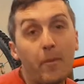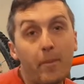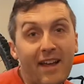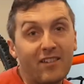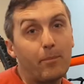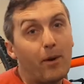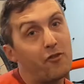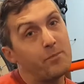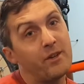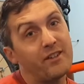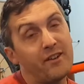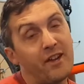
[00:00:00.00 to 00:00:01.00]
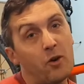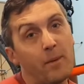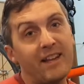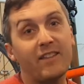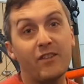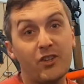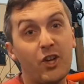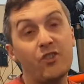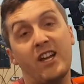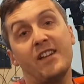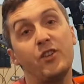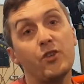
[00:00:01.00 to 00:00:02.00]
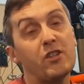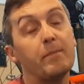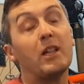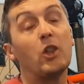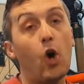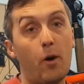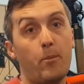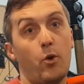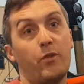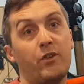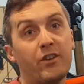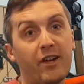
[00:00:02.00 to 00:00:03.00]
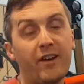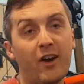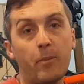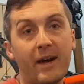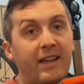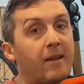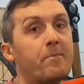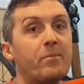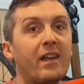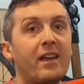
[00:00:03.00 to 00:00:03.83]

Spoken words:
bikes apart from your downhill bike, there's a good chance you use them a lot more than your downhill bike.